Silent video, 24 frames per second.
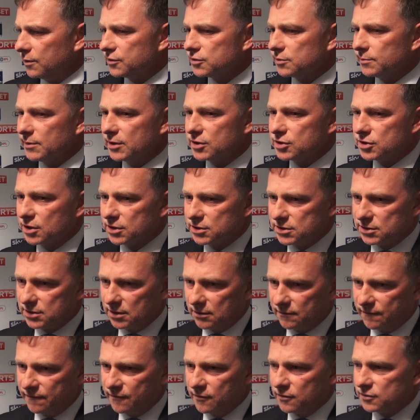some of the chances in
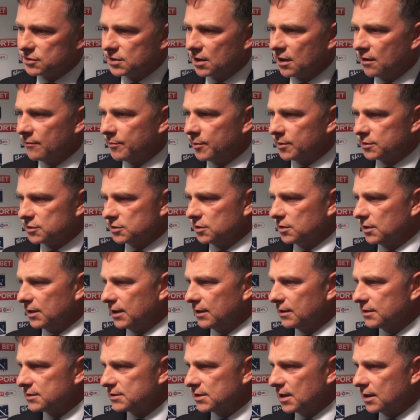the first half, but certainly
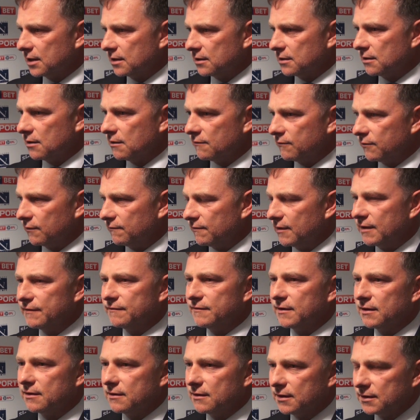in the second half we've
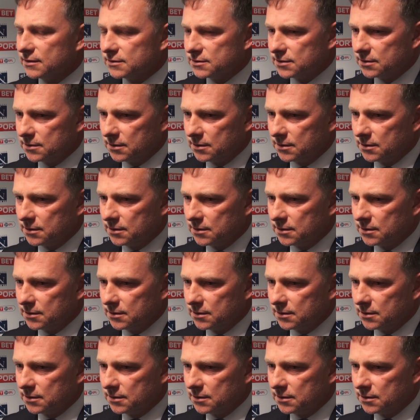lifted things.